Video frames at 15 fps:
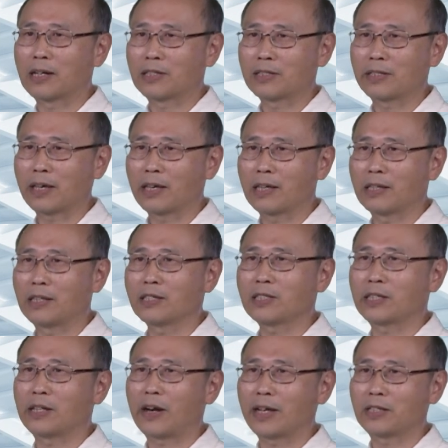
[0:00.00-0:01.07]
say,
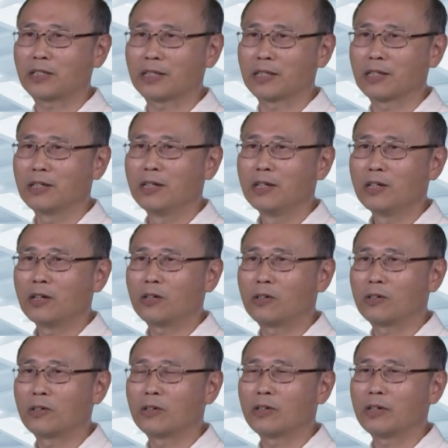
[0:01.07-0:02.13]
this direction,
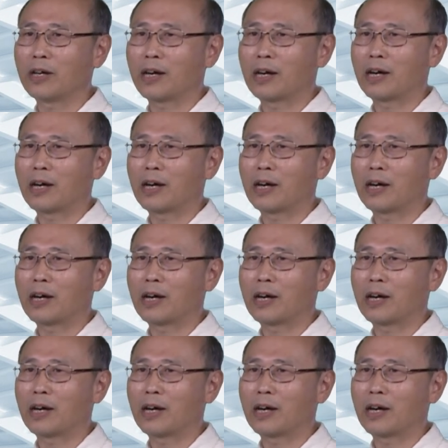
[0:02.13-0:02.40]
or